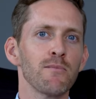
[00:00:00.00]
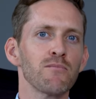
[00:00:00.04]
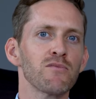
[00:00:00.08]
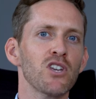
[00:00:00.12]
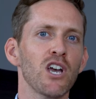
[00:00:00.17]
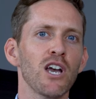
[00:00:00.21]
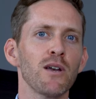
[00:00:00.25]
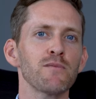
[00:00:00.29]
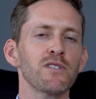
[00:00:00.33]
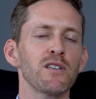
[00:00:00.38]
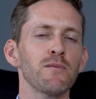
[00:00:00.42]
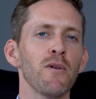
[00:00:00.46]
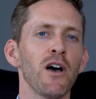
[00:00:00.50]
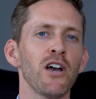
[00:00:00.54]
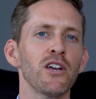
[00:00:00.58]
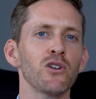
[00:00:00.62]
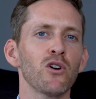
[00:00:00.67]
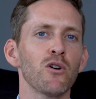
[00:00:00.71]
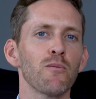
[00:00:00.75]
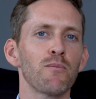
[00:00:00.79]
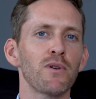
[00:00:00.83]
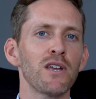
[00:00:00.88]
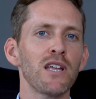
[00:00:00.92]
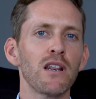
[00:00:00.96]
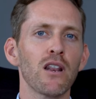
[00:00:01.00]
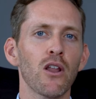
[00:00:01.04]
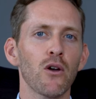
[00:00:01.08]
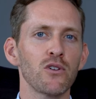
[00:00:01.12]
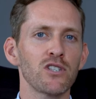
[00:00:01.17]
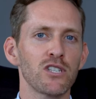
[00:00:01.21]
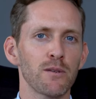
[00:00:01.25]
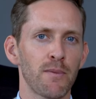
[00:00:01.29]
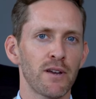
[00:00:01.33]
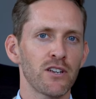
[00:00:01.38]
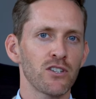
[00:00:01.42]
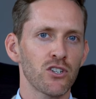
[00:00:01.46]
Sometimes there might not be
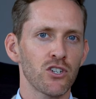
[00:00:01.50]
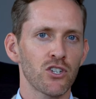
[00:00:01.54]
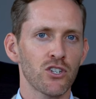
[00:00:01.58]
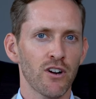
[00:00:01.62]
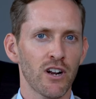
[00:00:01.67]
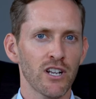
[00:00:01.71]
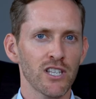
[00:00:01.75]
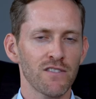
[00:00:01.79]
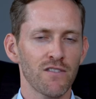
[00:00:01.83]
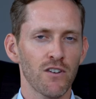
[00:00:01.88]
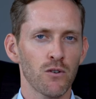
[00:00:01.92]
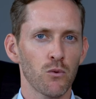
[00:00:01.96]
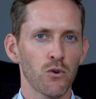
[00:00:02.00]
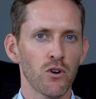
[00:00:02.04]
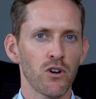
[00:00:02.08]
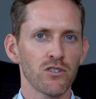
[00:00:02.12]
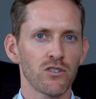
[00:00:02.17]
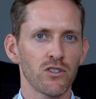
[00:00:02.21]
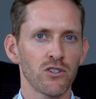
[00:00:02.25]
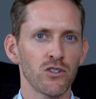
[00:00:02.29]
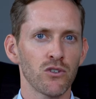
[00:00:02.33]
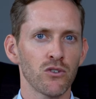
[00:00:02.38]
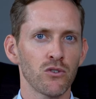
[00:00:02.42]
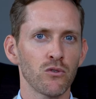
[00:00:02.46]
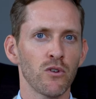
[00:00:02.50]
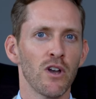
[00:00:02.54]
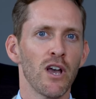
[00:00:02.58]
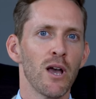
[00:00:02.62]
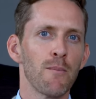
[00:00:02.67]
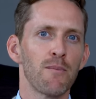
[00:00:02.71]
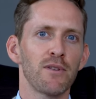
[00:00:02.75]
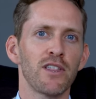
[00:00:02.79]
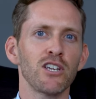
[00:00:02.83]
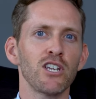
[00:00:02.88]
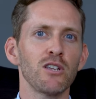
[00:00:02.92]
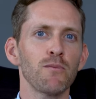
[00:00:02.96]
loads of pension transfer work to do,
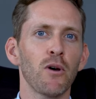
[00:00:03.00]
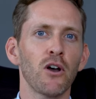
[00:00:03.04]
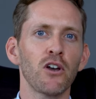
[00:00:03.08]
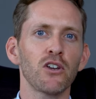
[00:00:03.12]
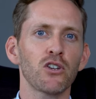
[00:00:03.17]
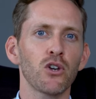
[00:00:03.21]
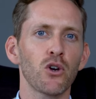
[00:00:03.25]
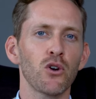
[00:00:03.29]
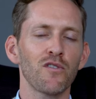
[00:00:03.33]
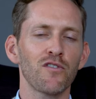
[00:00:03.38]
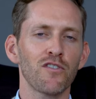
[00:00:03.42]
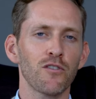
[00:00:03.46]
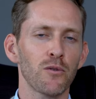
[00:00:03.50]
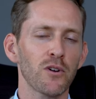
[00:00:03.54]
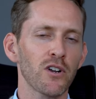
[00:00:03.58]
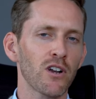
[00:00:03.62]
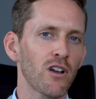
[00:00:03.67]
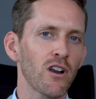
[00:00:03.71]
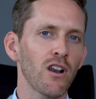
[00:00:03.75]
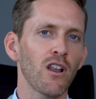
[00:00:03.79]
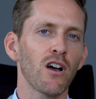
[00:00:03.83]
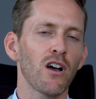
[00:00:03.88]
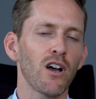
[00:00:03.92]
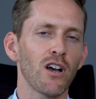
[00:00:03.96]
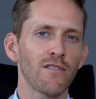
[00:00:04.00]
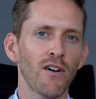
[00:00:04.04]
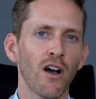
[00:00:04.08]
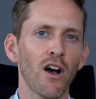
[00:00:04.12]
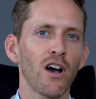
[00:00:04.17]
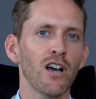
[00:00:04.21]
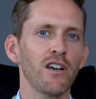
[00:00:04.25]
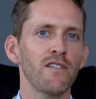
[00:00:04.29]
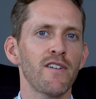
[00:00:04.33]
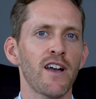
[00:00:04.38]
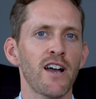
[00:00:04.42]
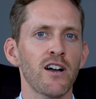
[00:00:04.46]
but then you might go through a glut of
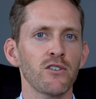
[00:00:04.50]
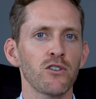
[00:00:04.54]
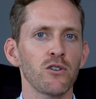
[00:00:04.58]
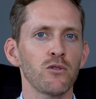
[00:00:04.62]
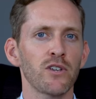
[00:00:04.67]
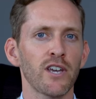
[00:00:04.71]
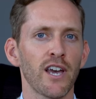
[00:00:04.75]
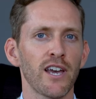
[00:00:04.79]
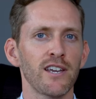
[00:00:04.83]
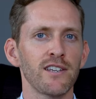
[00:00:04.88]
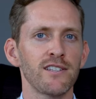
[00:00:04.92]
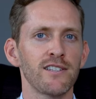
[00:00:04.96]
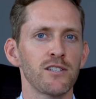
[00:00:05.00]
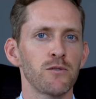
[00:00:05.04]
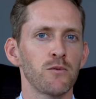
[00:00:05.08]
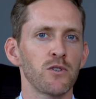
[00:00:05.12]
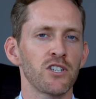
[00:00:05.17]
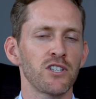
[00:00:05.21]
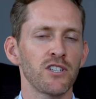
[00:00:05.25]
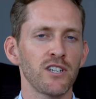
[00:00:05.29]
high value cases